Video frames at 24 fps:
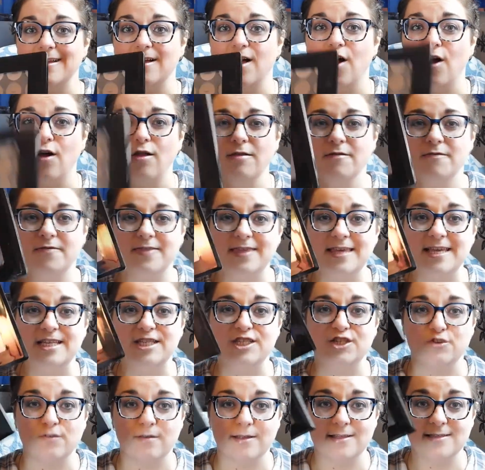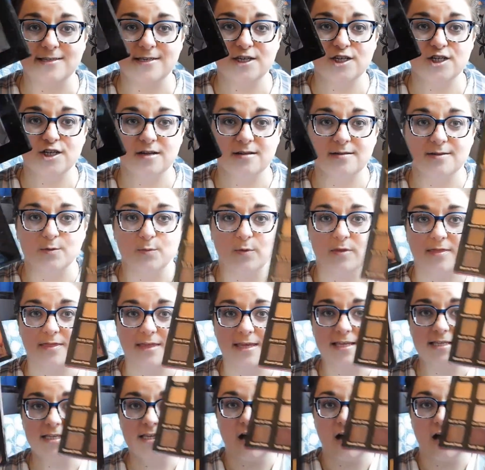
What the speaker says: all of these transitions with these